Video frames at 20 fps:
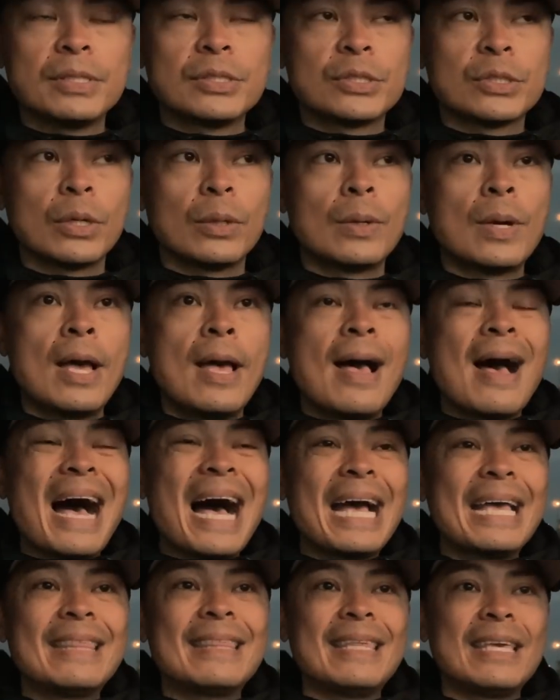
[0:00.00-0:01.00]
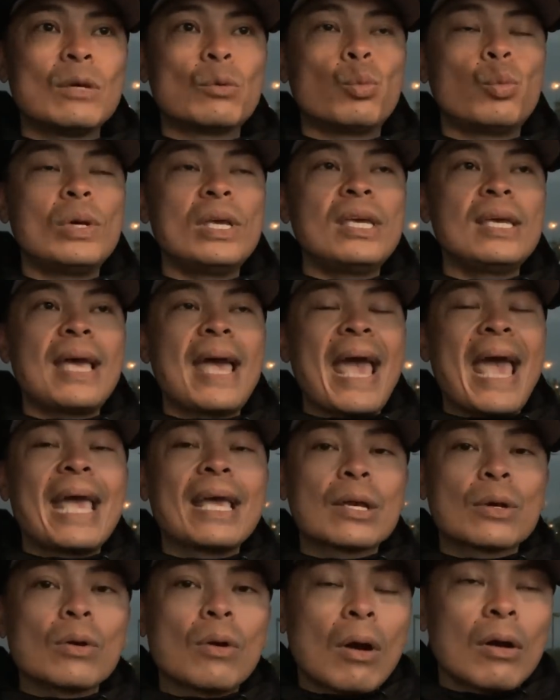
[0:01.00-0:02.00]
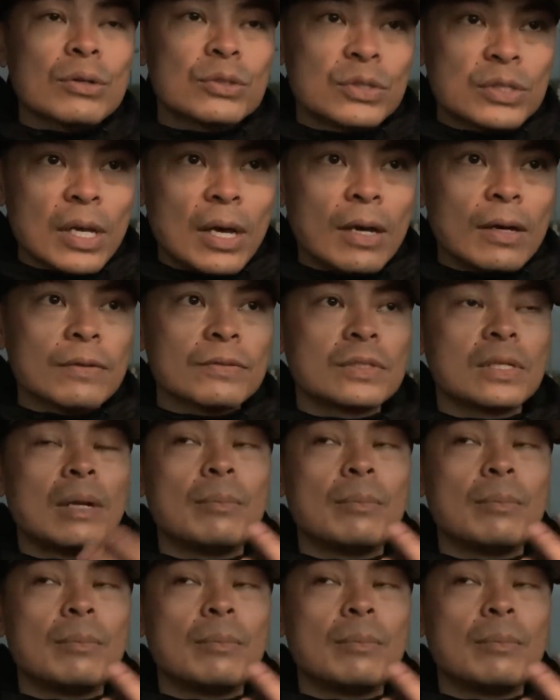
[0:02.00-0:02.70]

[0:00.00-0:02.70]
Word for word: And so I think we anchor ourselves,